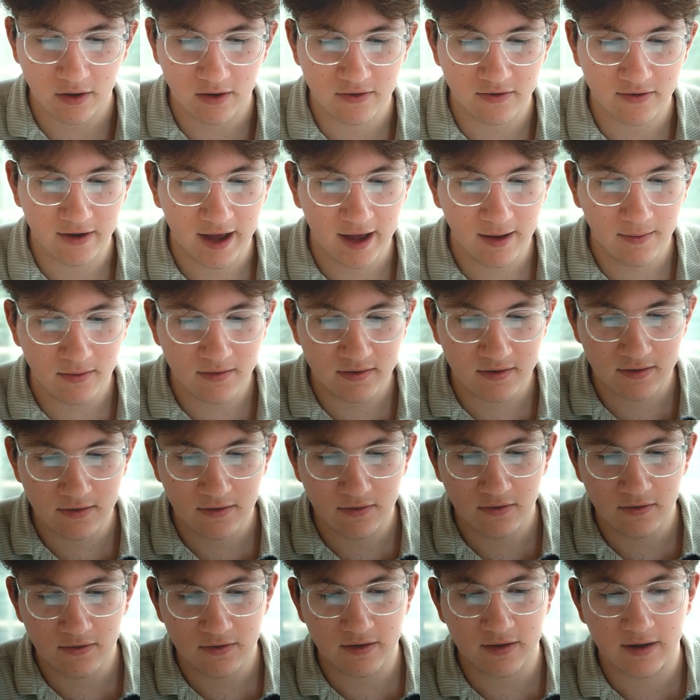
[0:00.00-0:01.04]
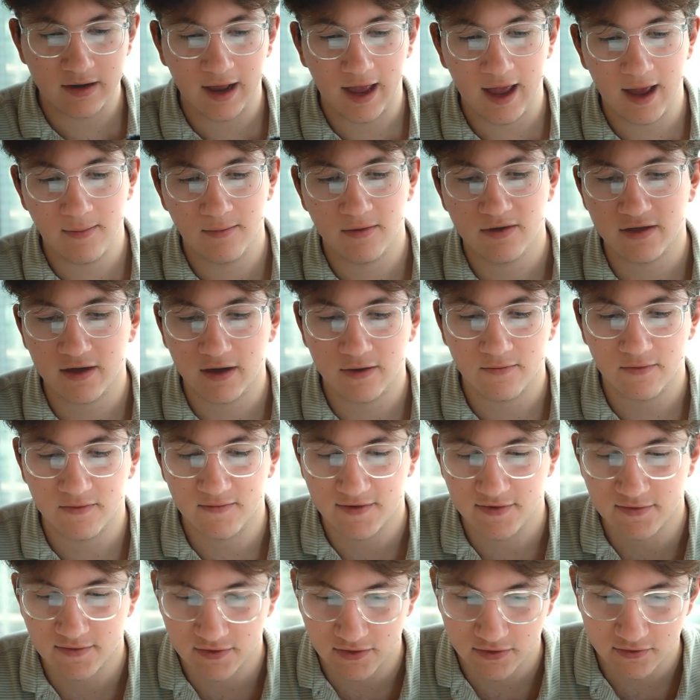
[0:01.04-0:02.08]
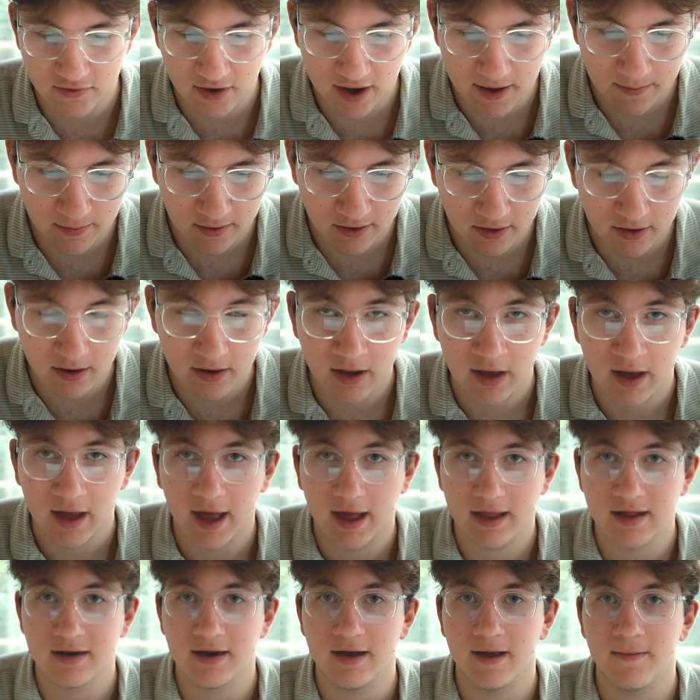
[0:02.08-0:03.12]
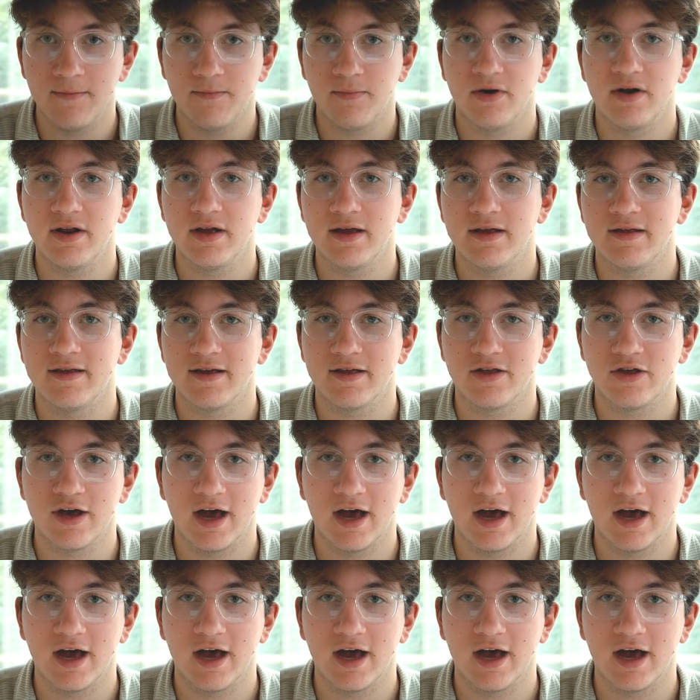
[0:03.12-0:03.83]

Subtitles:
well as you're able to use an Amazon review scraper and then input it into